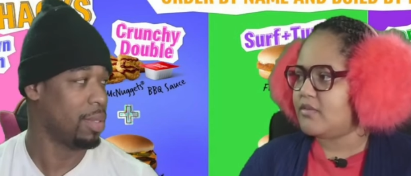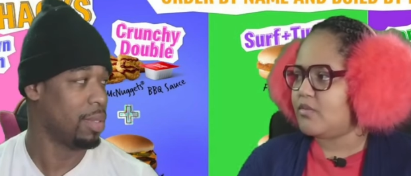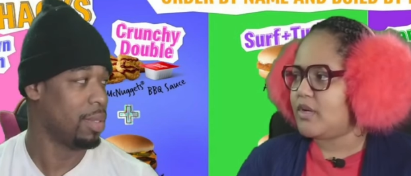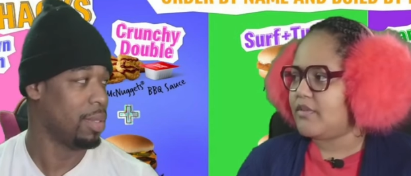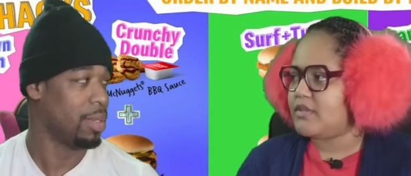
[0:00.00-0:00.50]

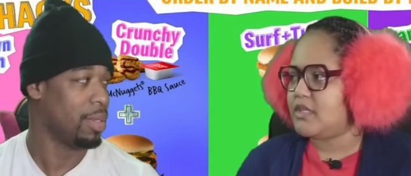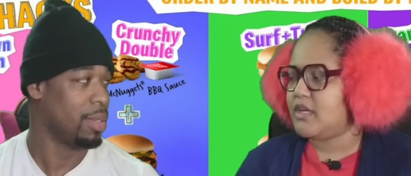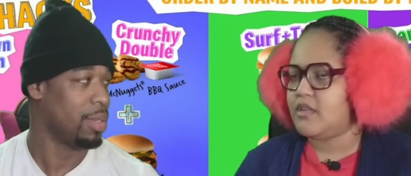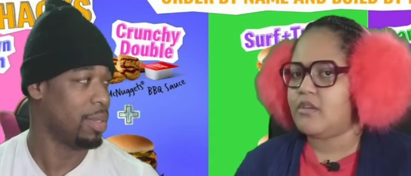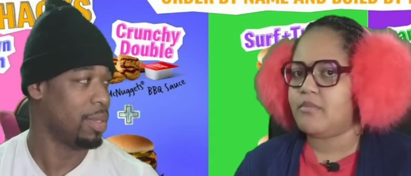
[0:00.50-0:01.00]
Speaker 1: whatever
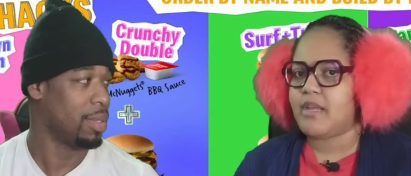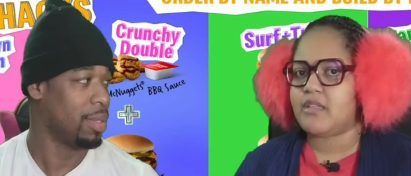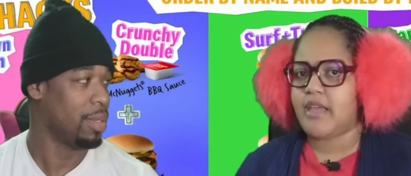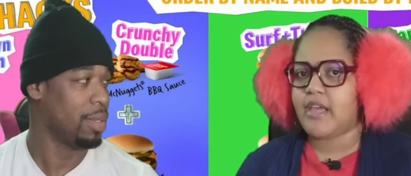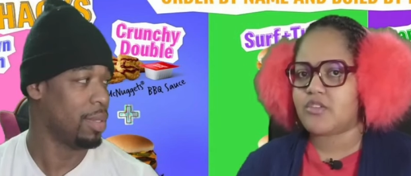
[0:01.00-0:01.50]
together to make
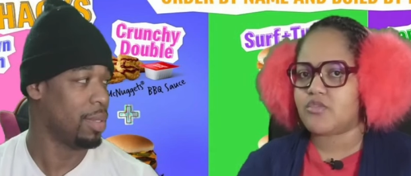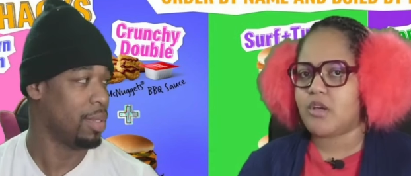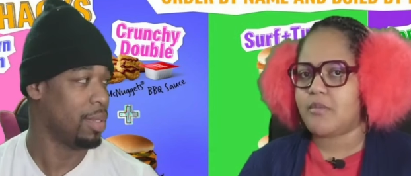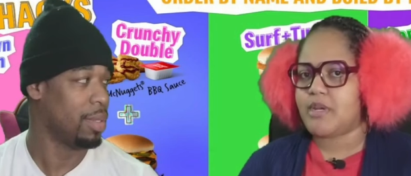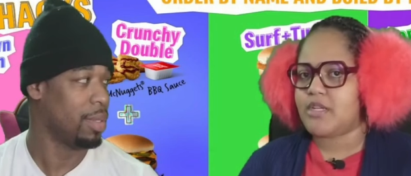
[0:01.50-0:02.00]
the actual
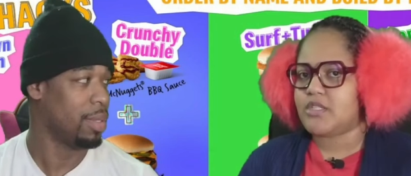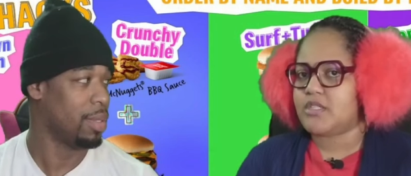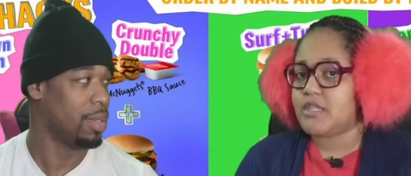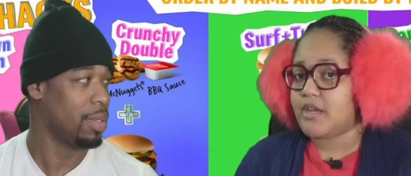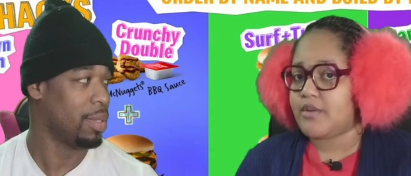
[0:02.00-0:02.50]
combination.
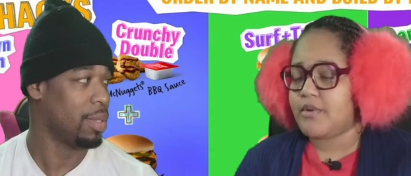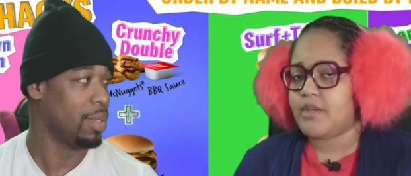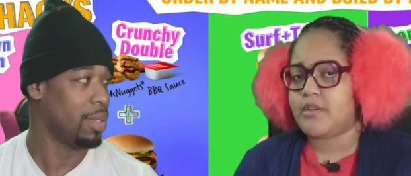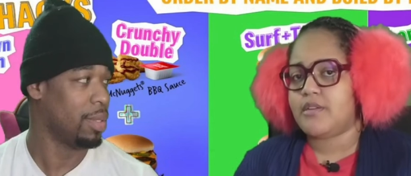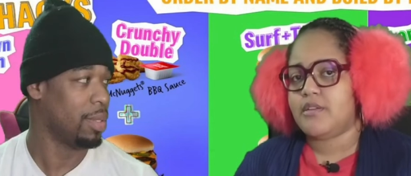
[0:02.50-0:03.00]
Is that
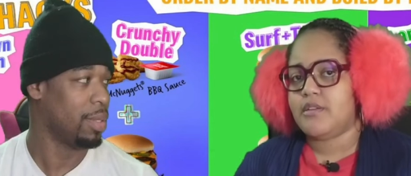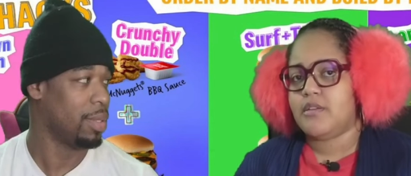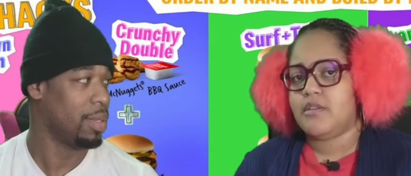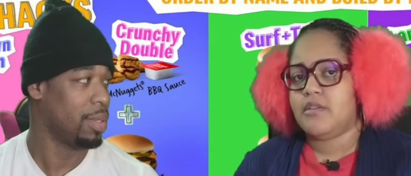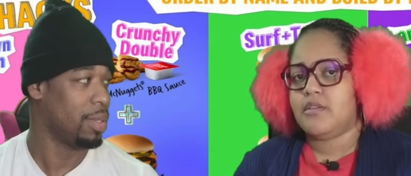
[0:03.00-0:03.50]
correct?
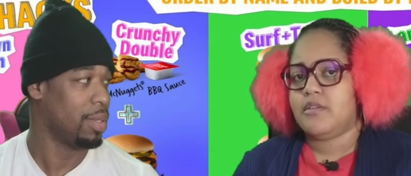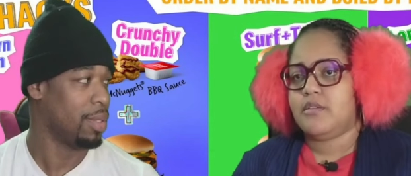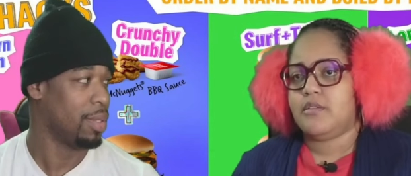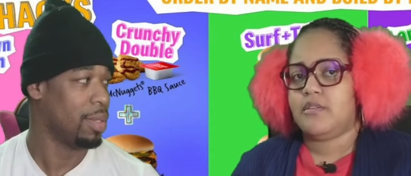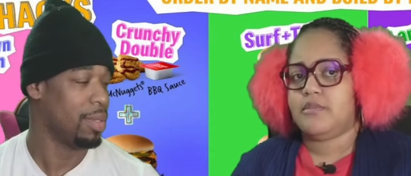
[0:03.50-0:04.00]

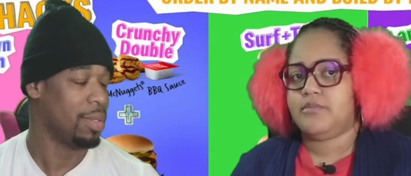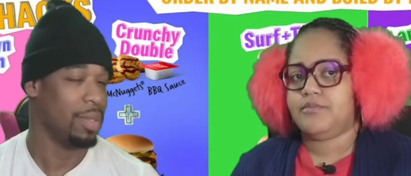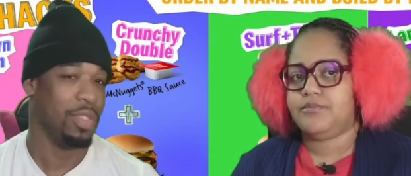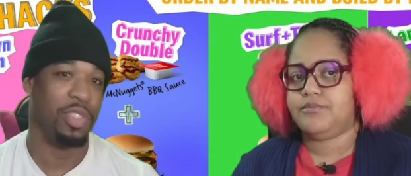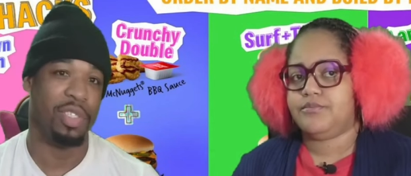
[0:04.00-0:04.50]

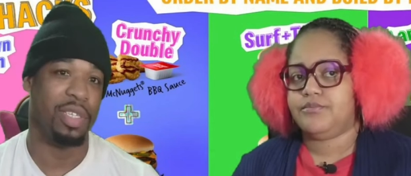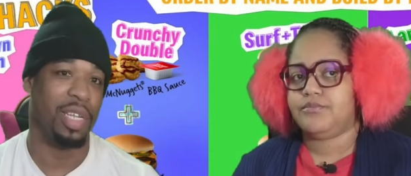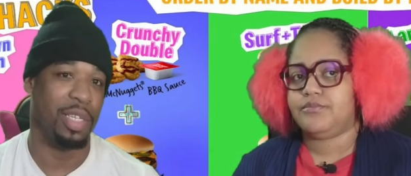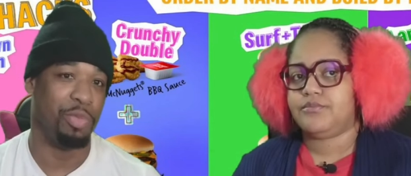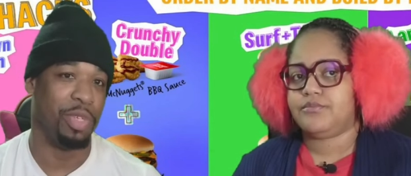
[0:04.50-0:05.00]
Speaker 2: You're looking
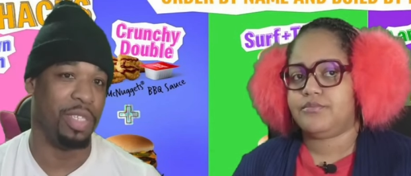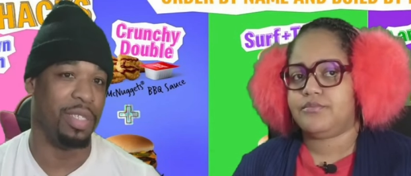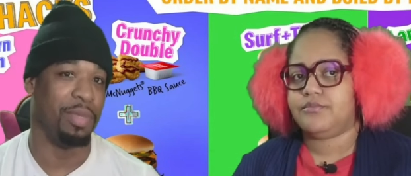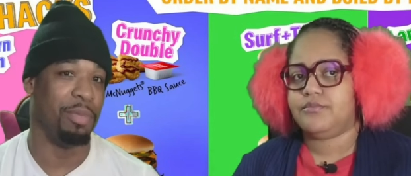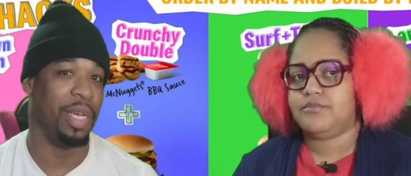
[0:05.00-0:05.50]
at the picture
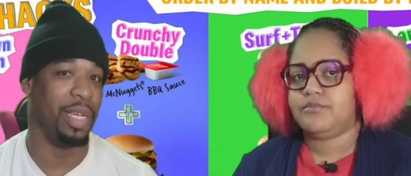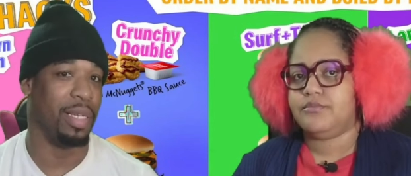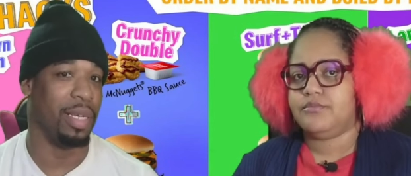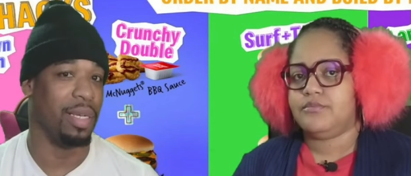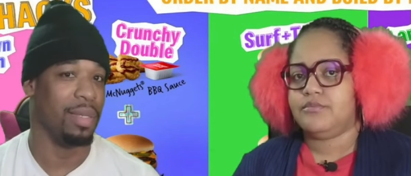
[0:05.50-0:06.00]
in the back
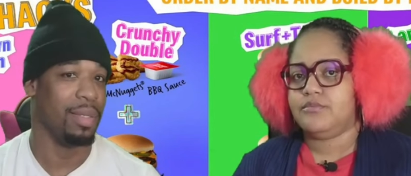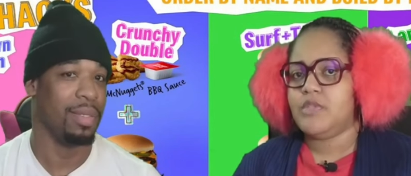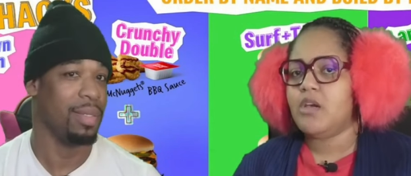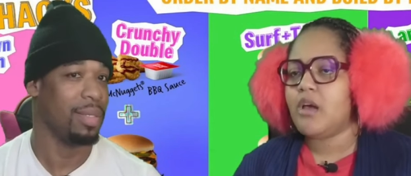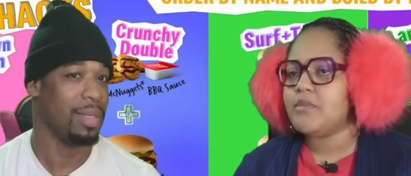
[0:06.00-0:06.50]

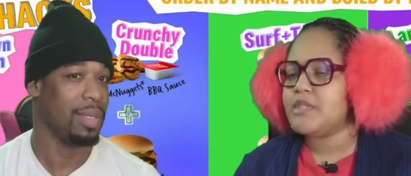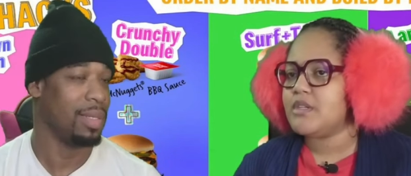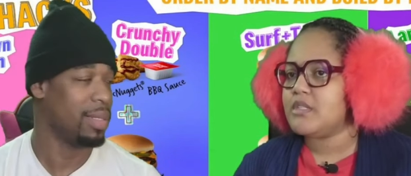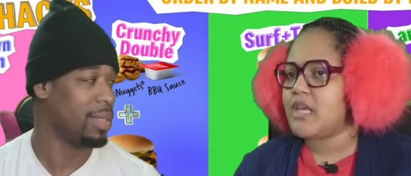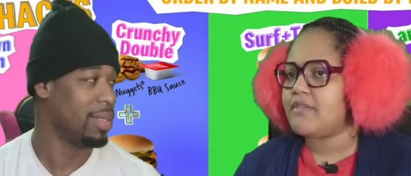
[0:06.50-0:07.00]
Speaker 1: now. No, I'm
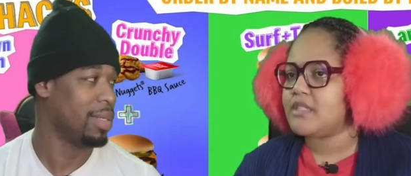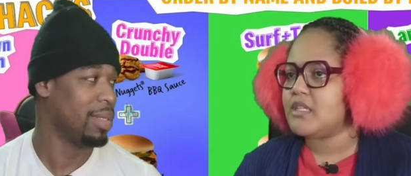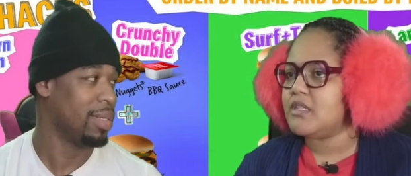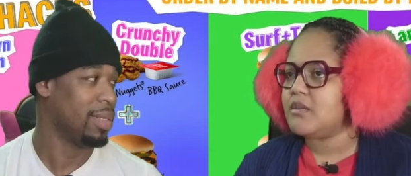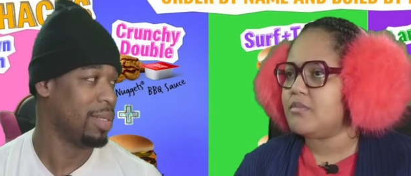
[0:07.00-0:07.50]
serious. I've
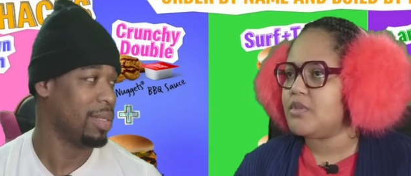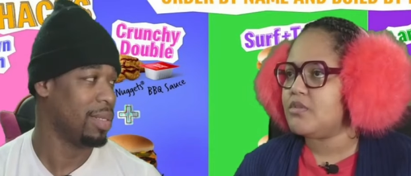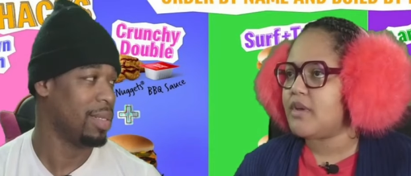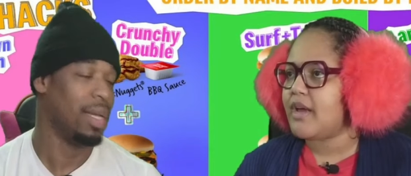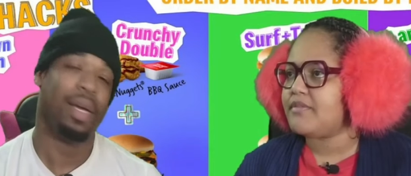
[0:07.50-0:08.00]
seen them
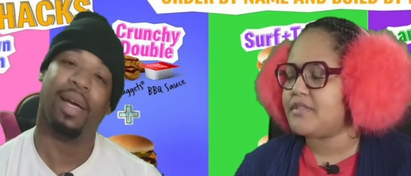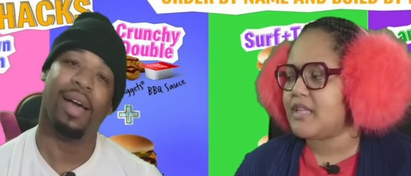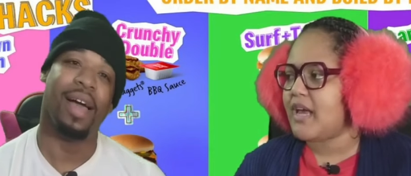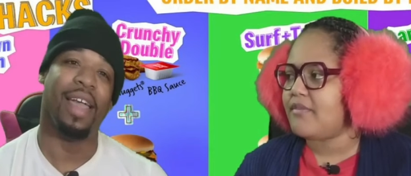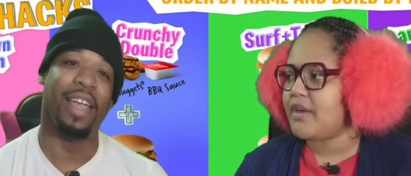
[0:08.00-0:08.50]
do. I've.
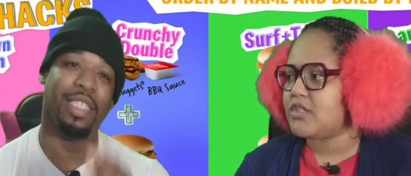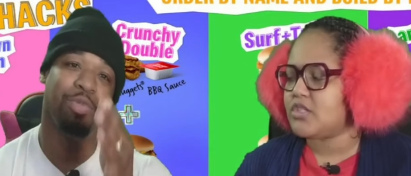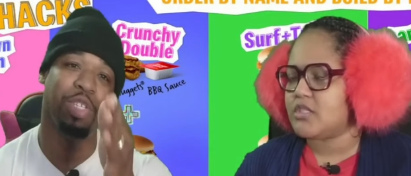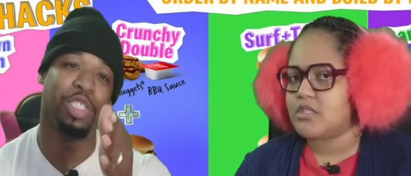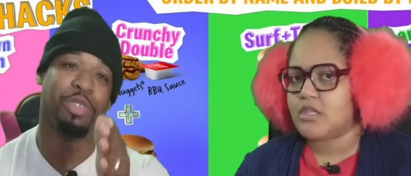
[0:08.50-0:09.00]
All here's
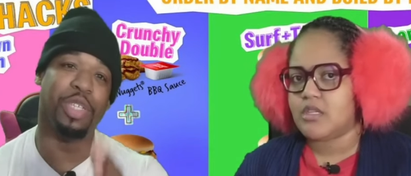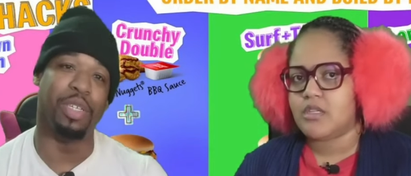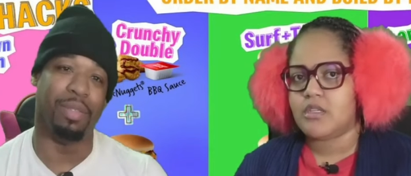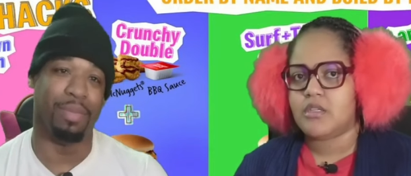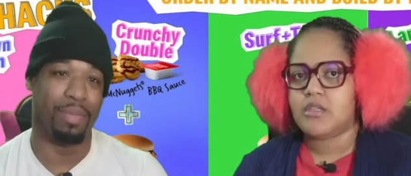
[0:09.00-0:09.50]
what you
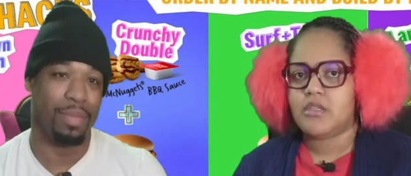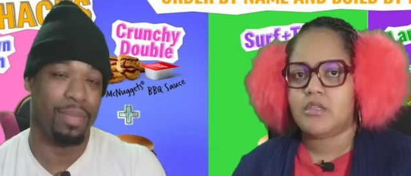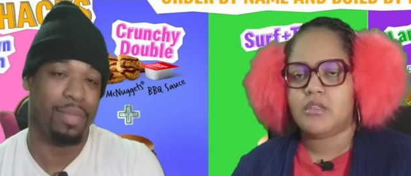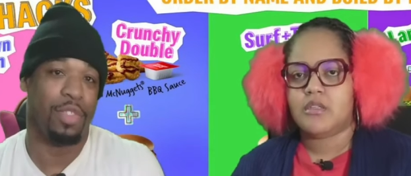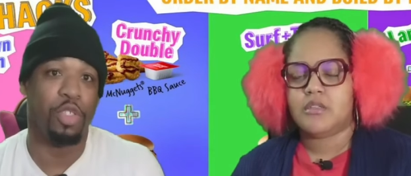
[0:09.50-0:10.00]
do.
Speaker 2: You